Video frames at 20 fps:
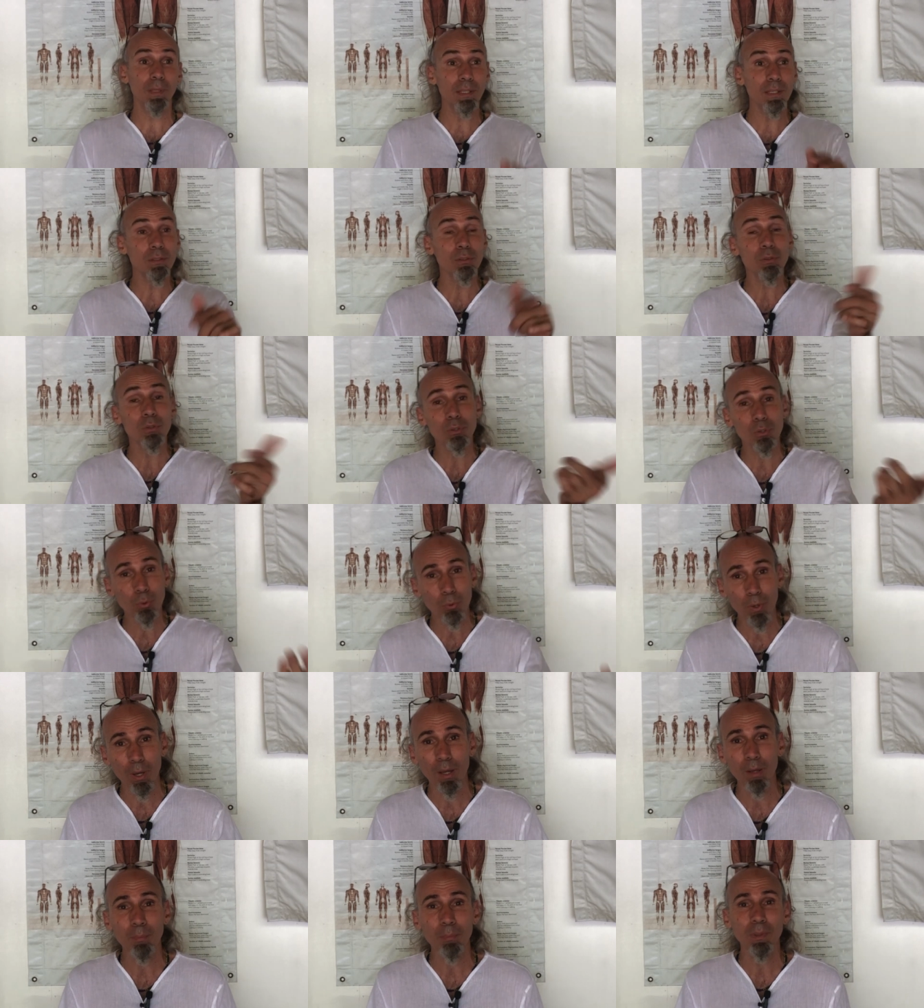Please
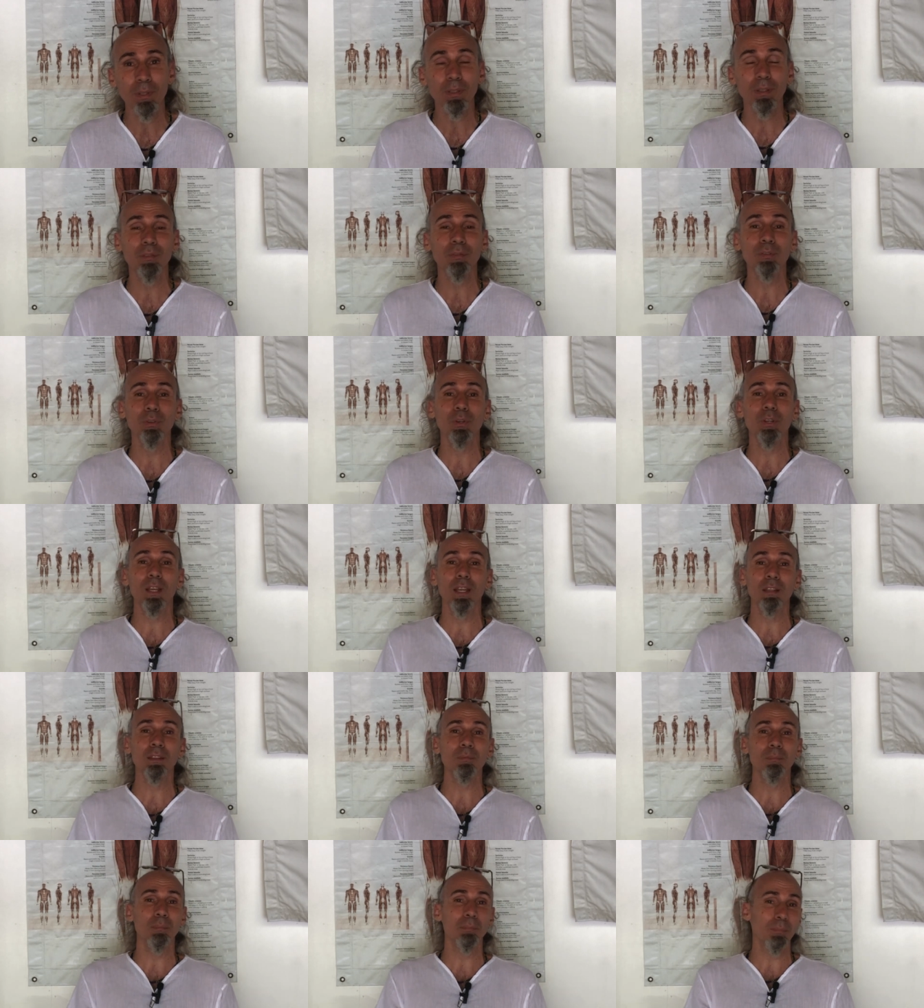subscribe if you
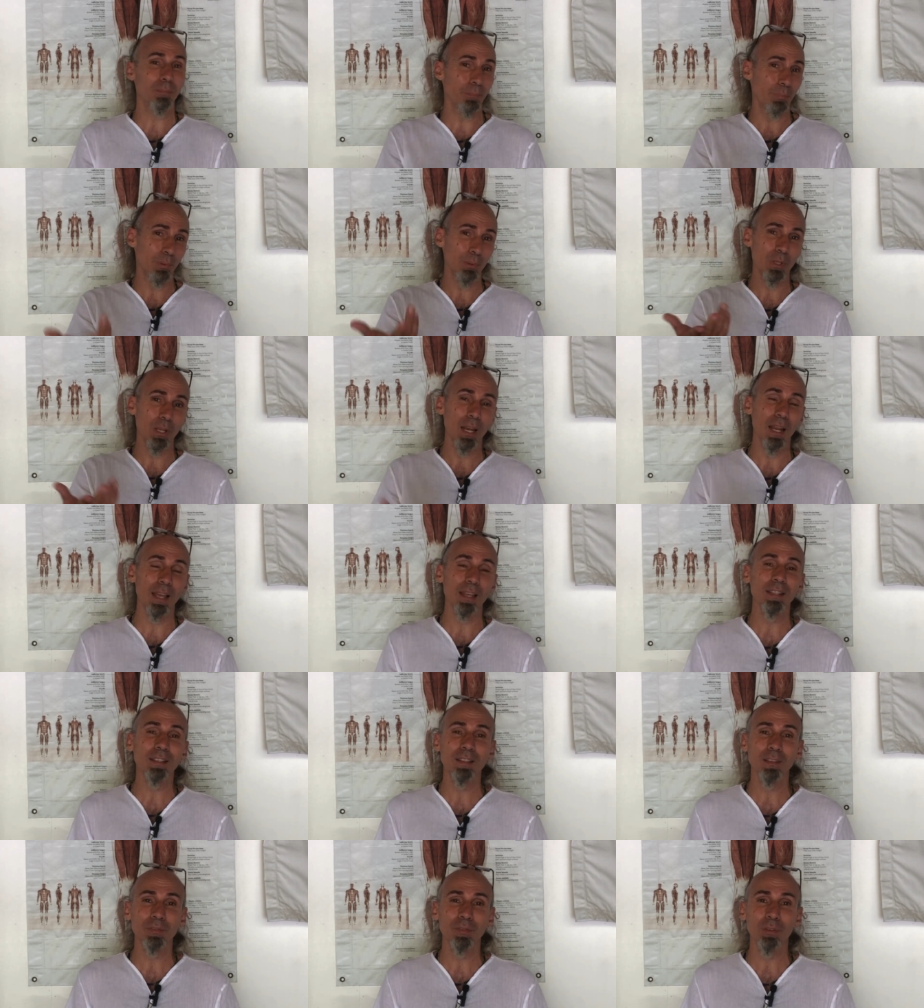can. Put a
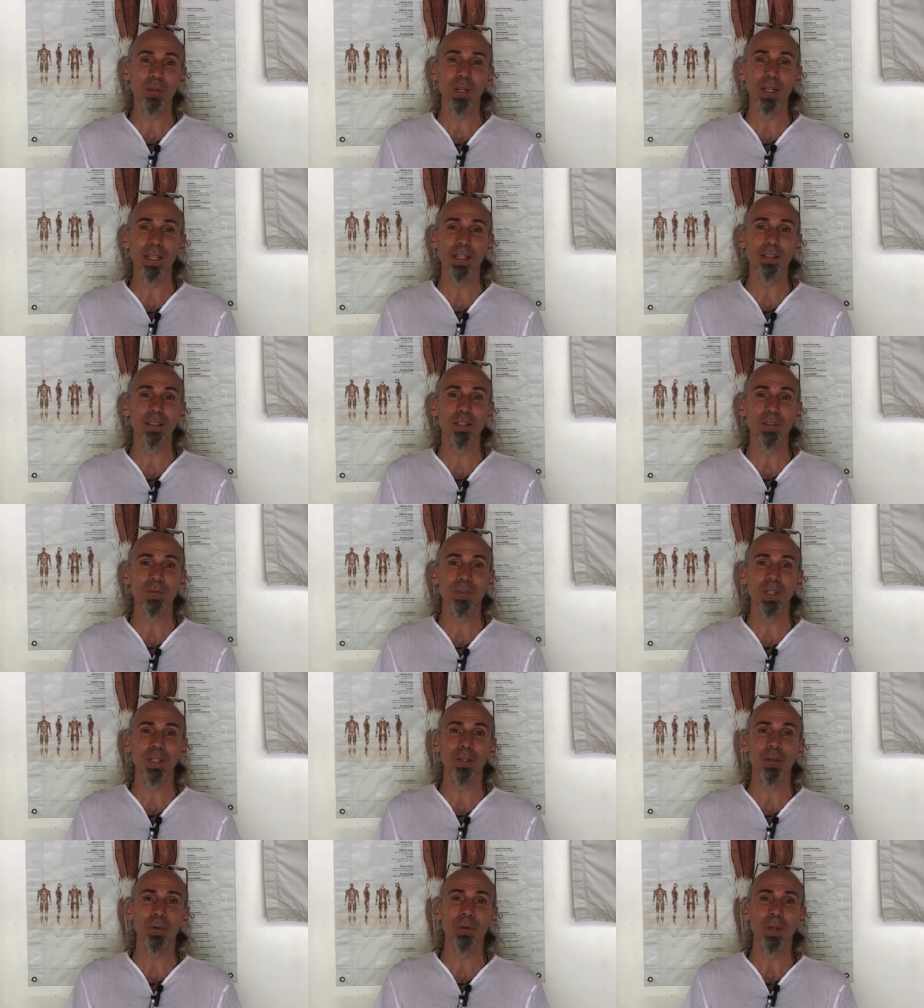like if you like this
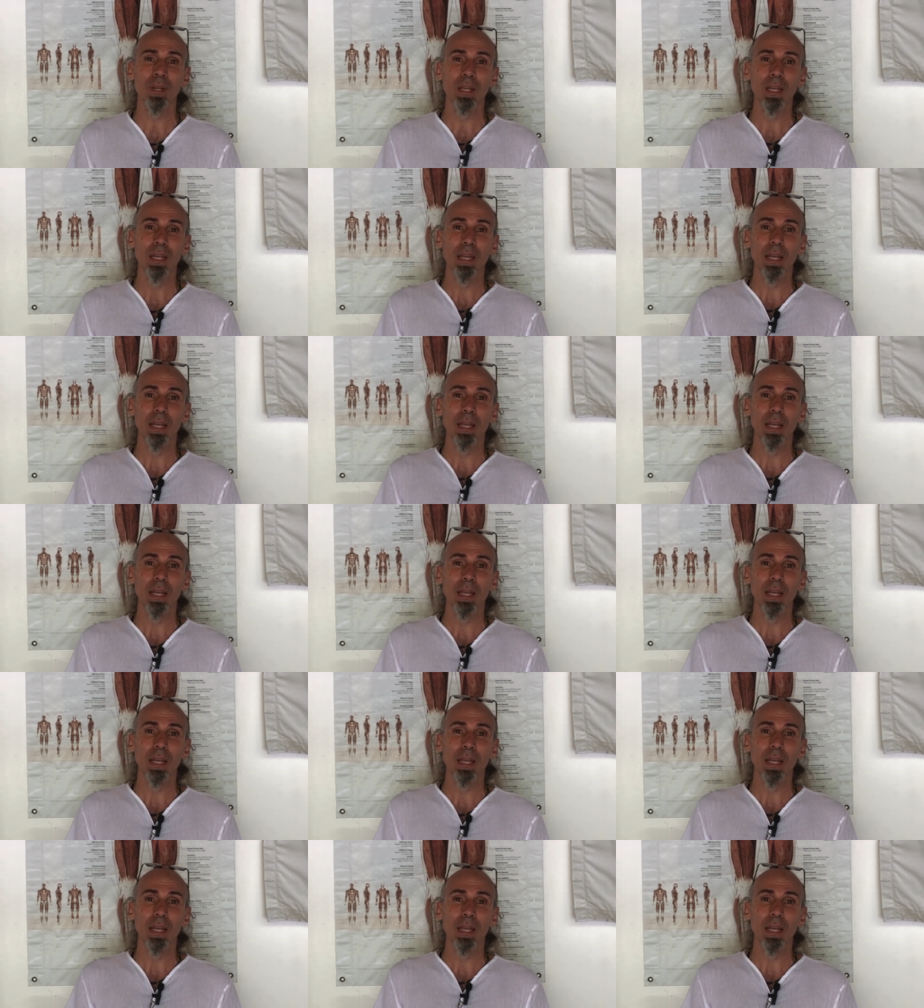video.